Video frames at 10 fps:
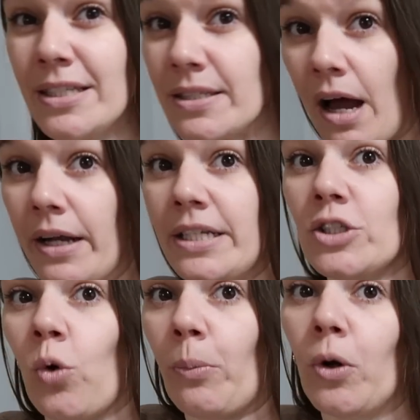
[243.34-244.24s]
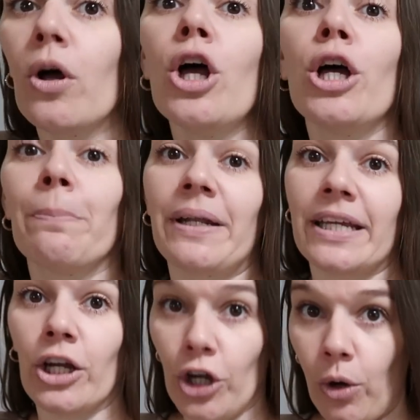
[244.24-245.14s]
It's not, it's normal, but
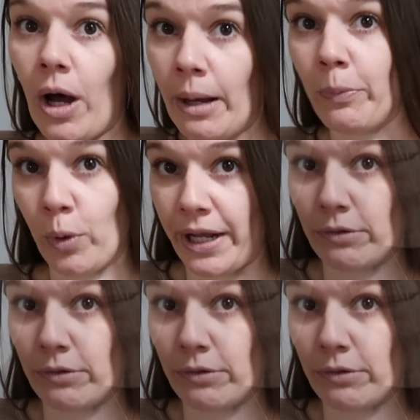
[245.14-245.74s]
it can go up or